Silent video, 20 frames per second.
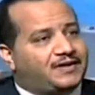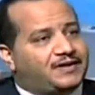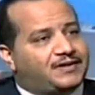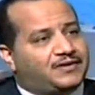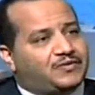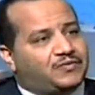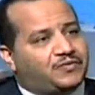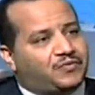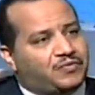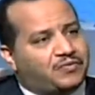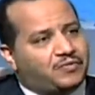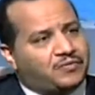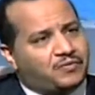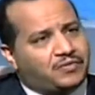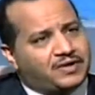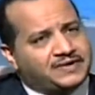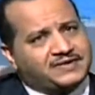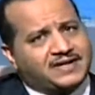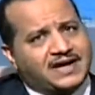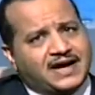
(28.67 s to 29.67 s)

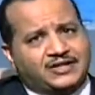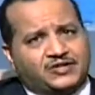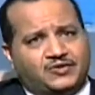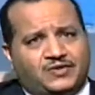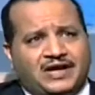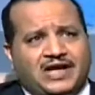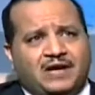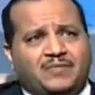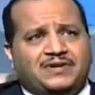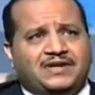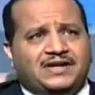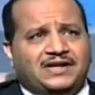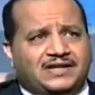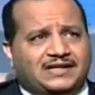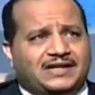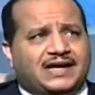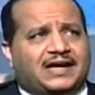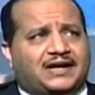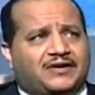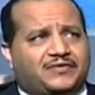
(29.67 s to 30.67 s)
What's actually
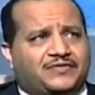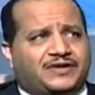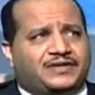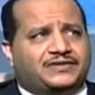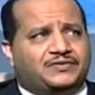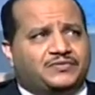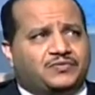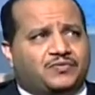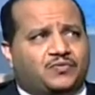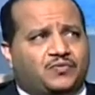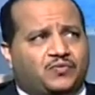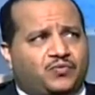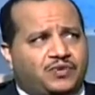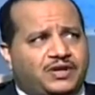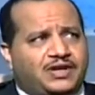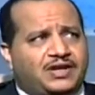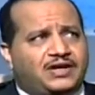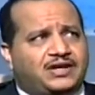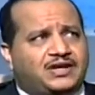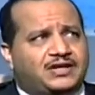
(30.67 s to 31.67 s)
happening now that
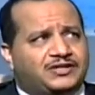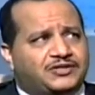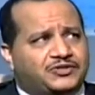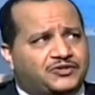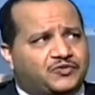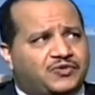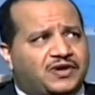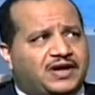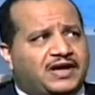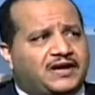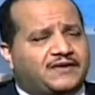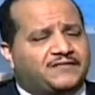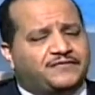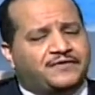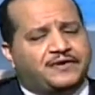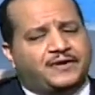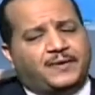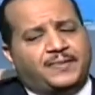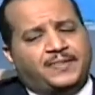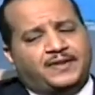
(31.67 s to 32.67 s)
we do
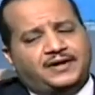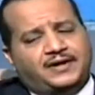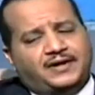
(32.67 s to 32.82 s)
have